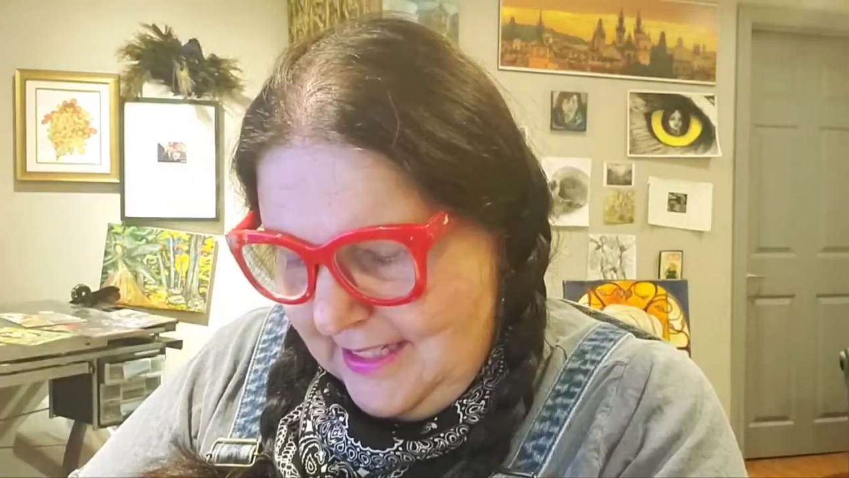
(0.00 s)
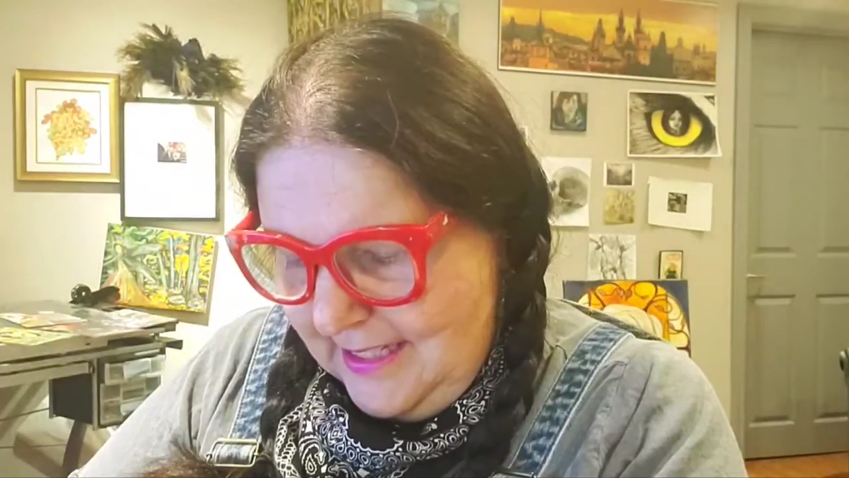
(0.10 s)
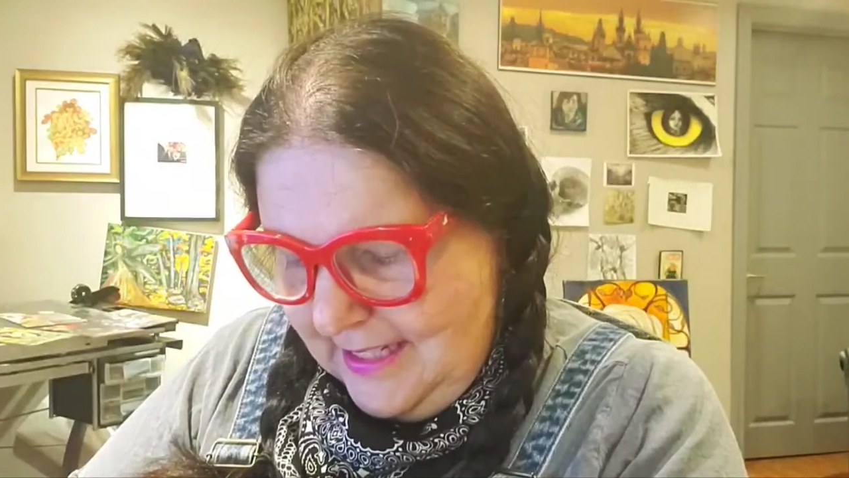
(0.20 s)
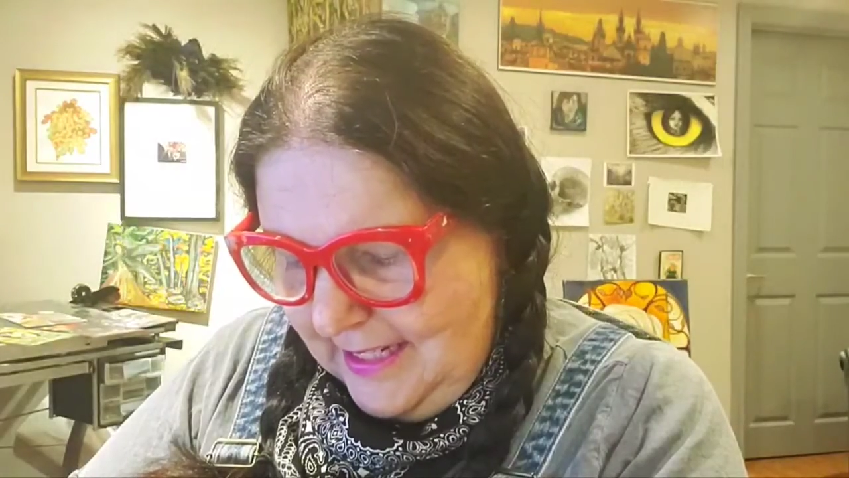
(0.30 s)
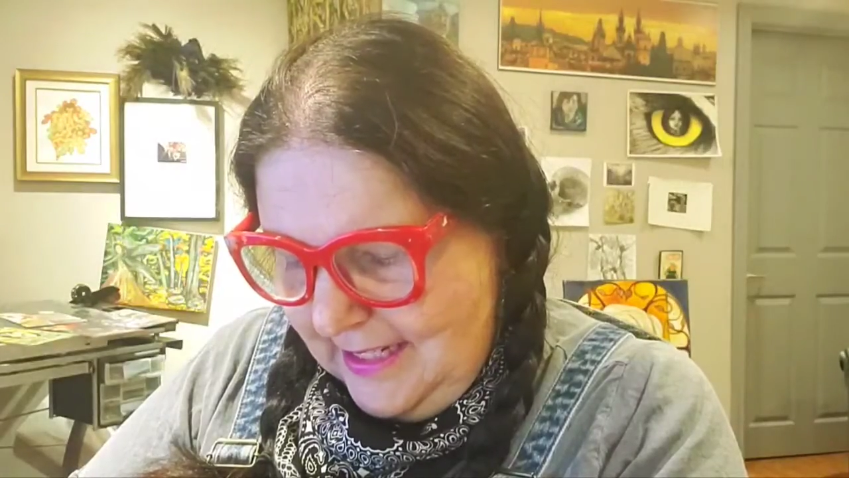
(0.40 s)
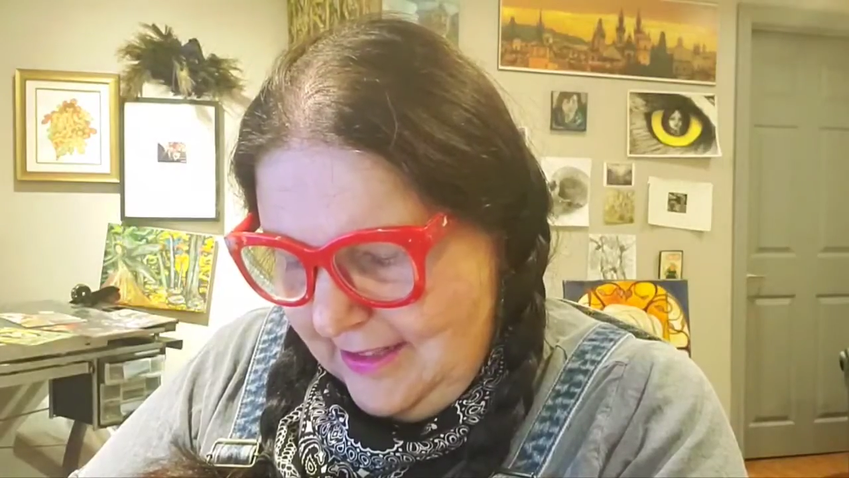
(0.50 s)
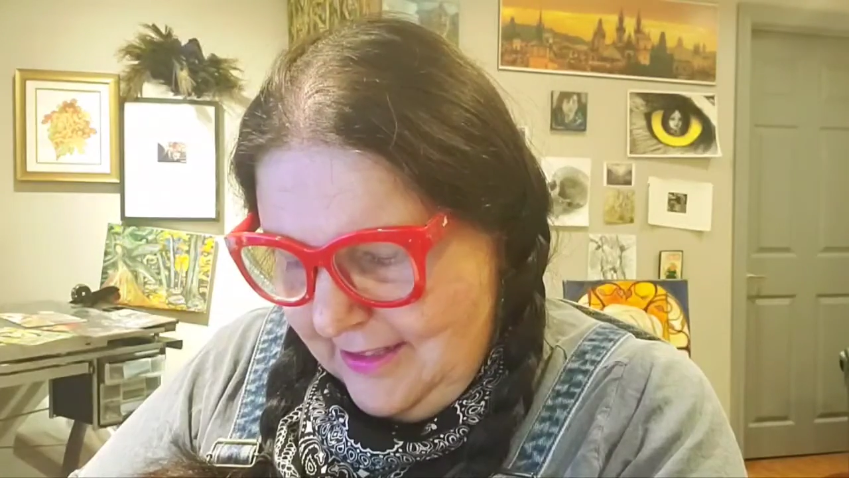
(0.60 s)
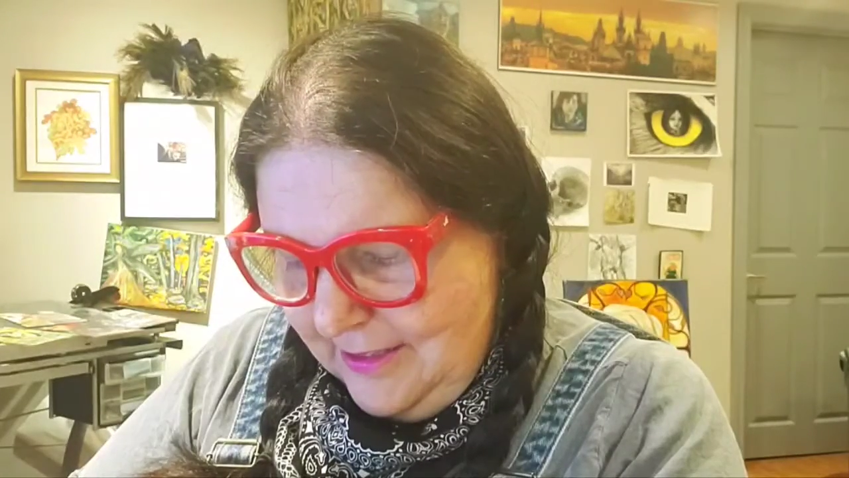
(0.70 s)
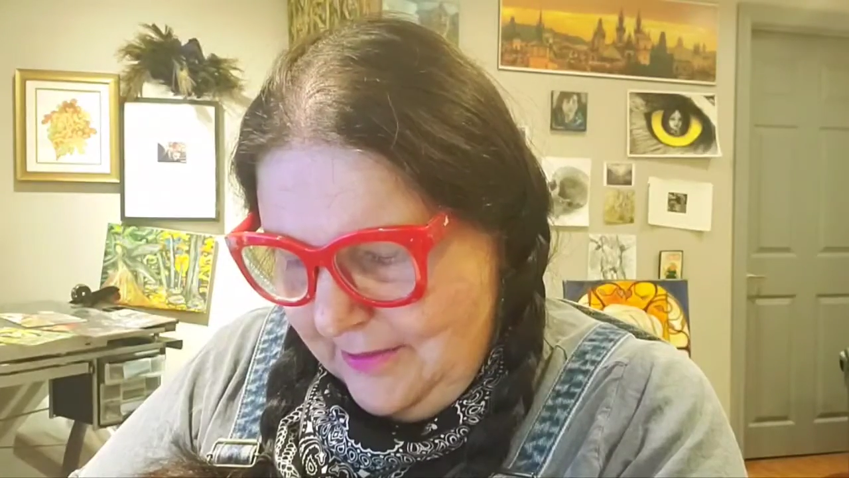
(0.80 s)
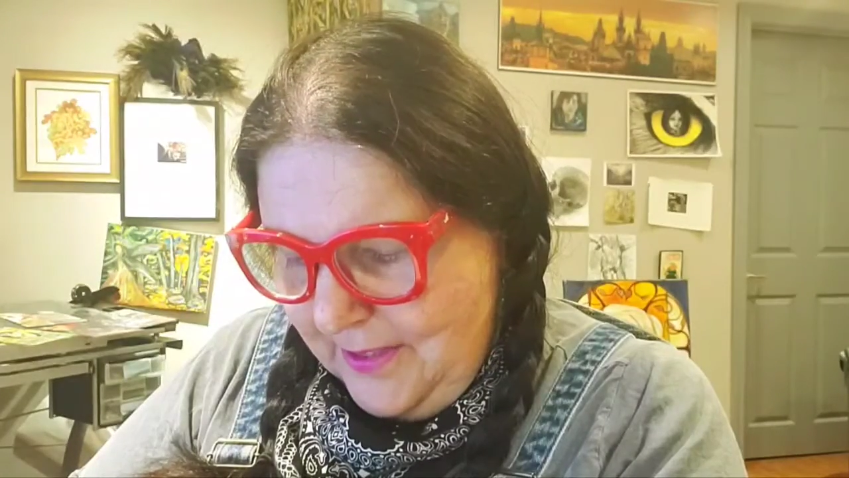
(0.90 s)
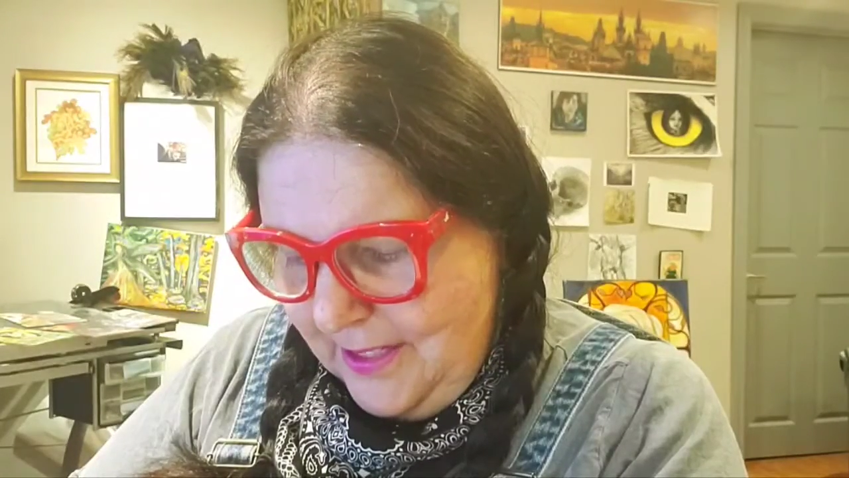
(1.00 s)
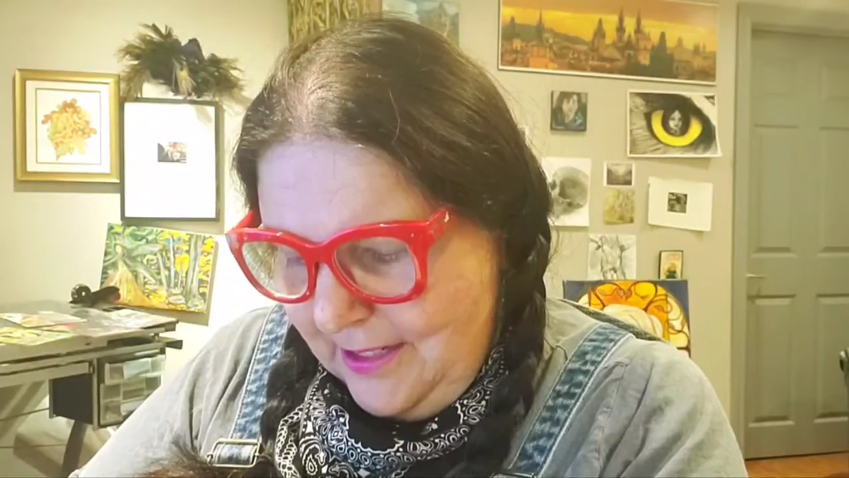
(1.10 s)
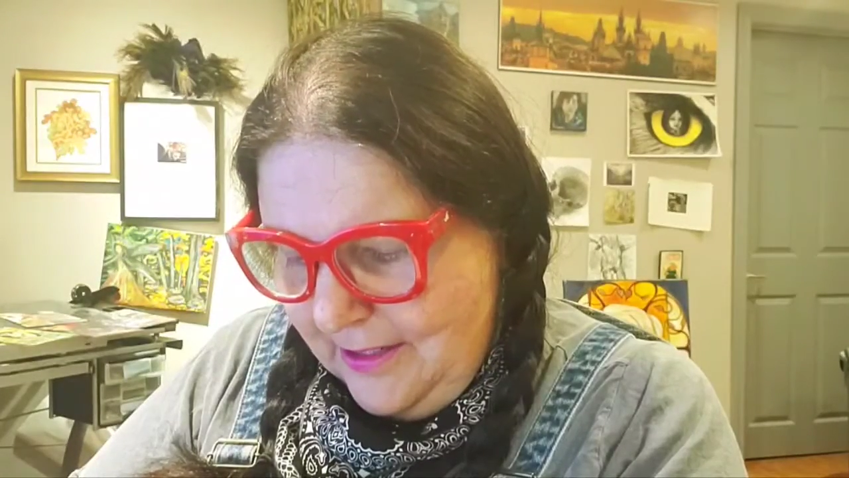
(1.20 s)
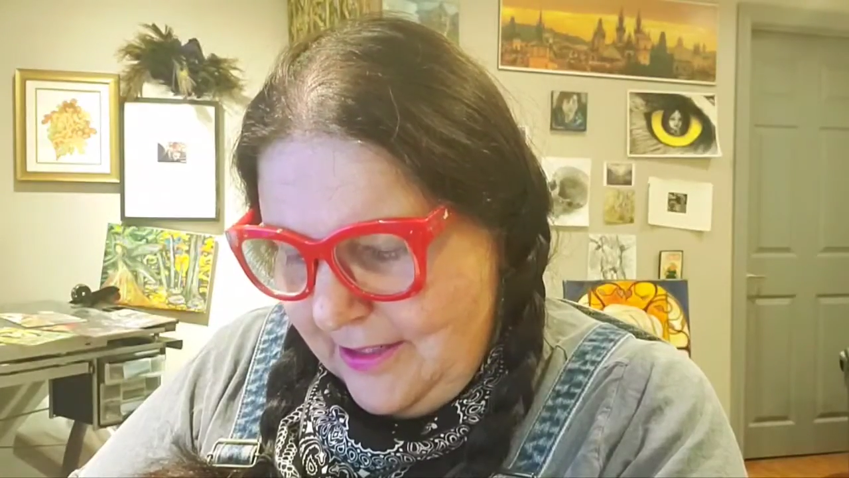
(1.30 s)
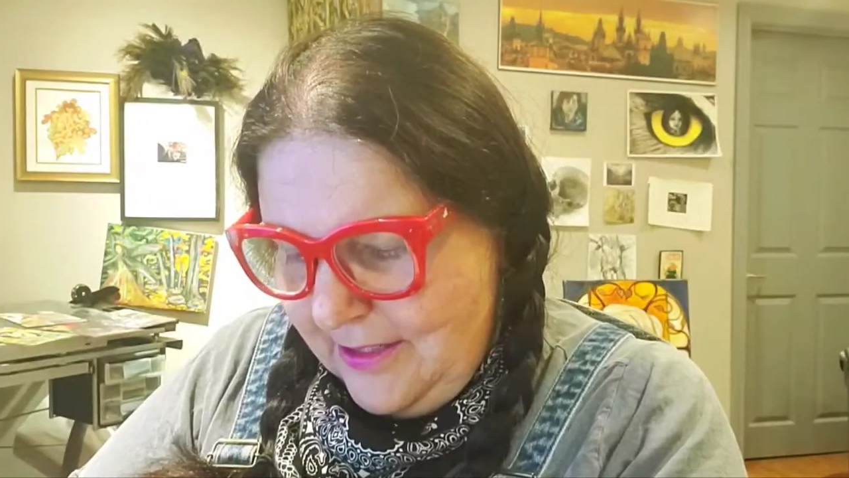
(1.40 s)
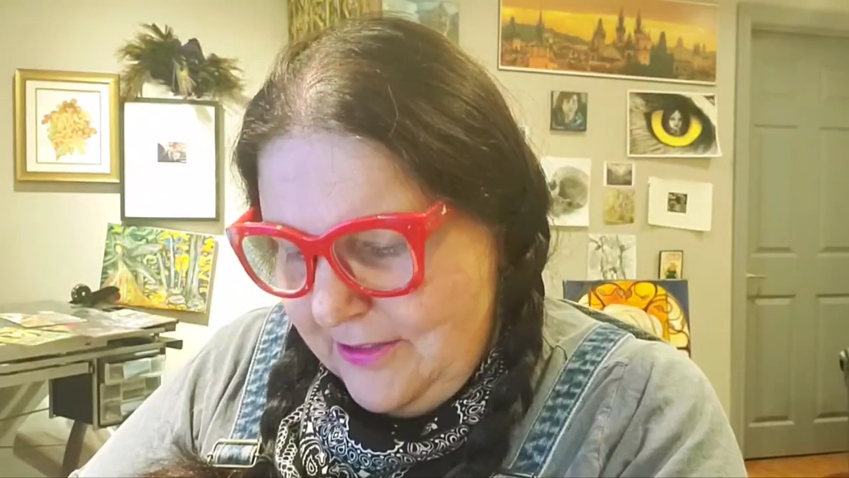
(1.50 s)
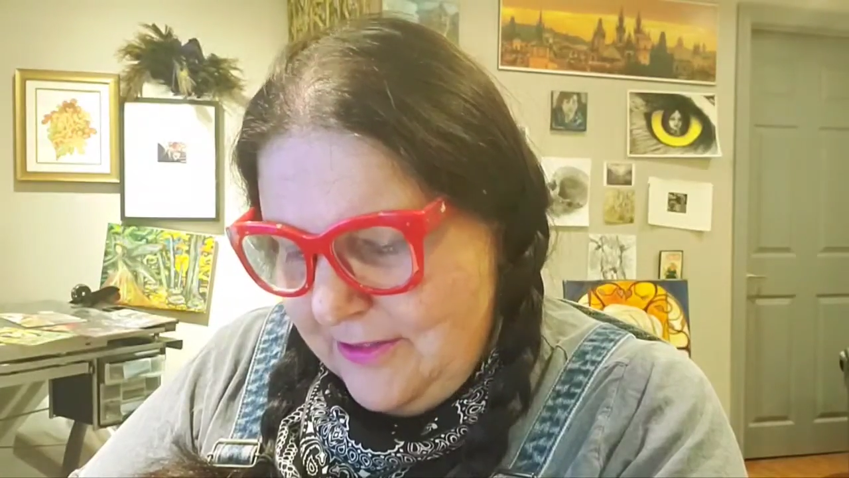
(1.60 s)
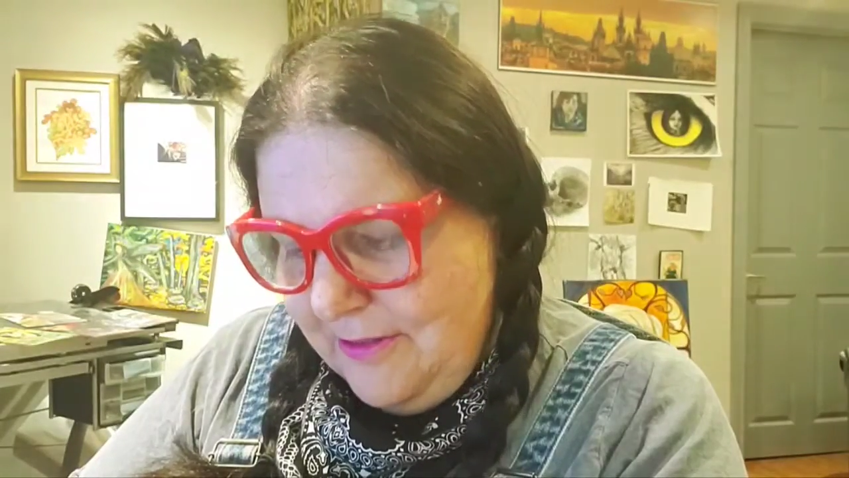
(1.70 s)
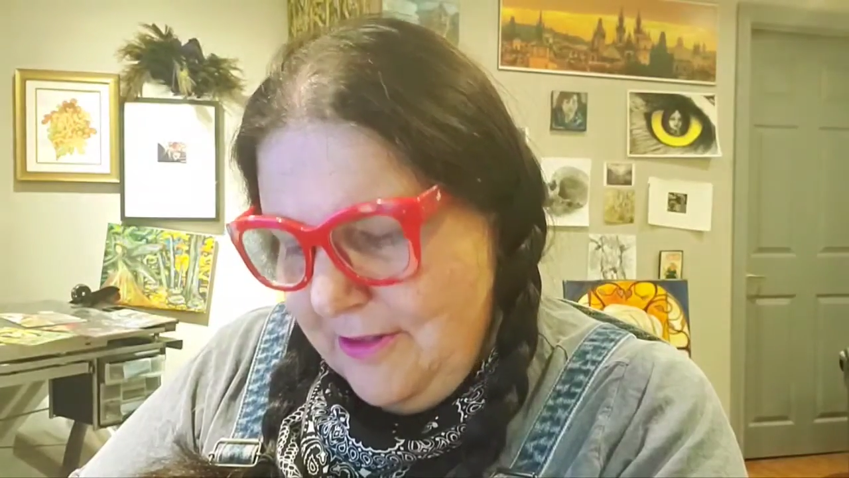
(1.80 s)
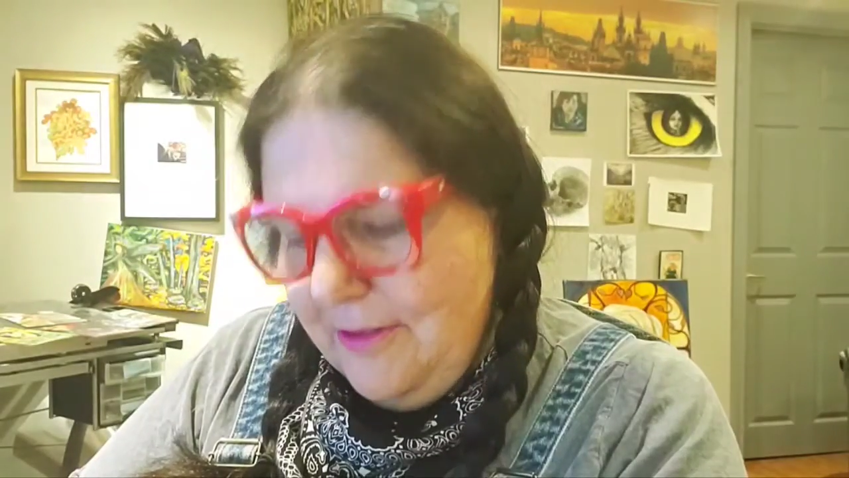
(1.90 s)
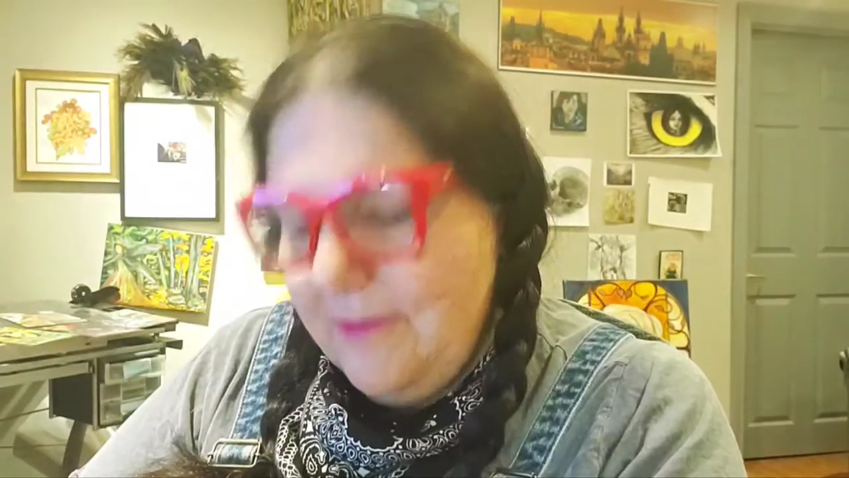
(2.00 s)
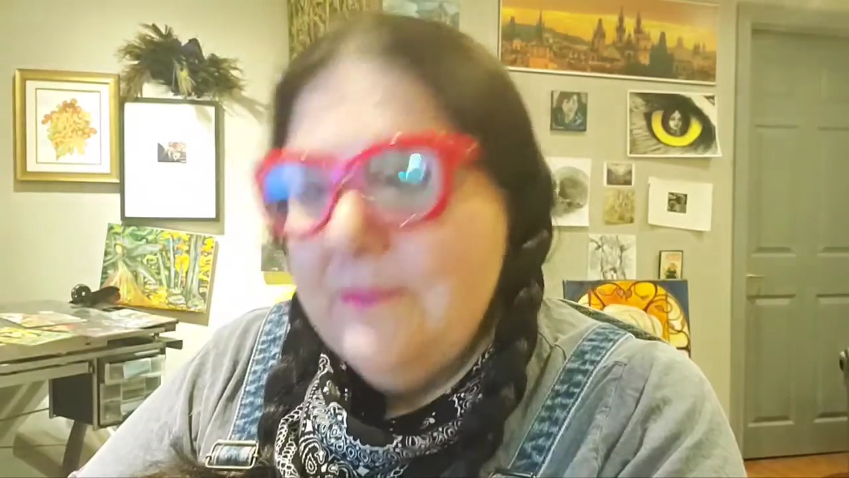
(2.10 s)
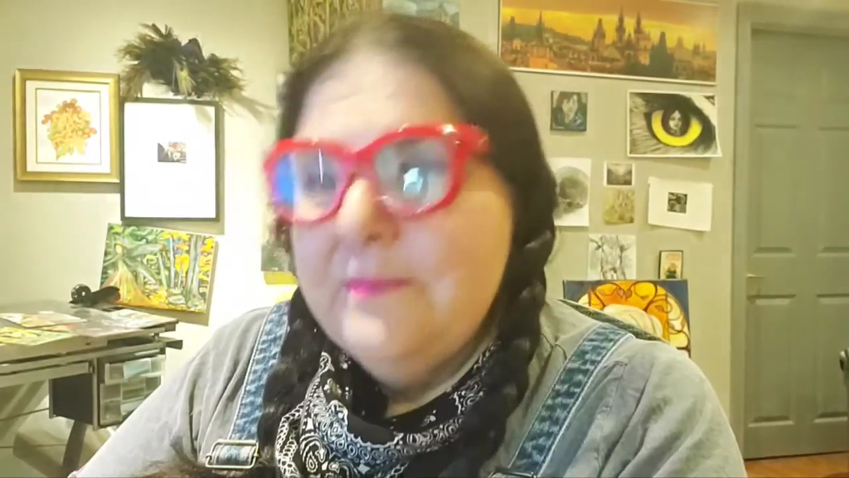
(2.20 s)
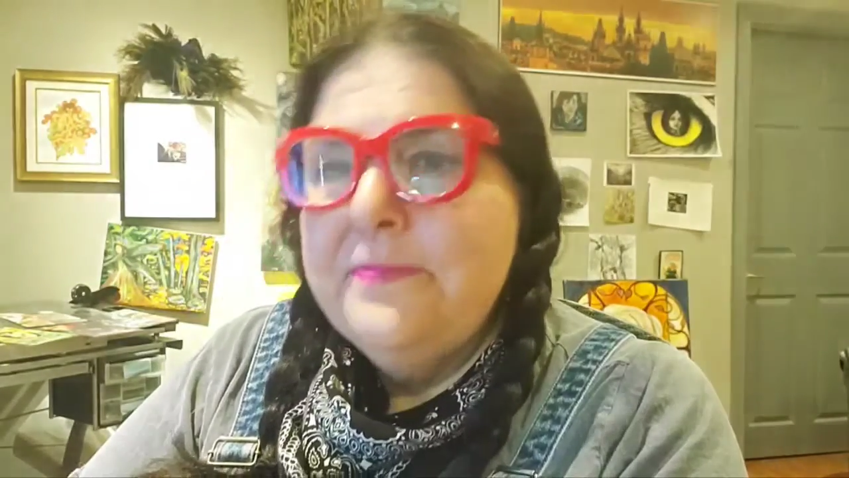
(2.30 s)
it can get a little bit out of control.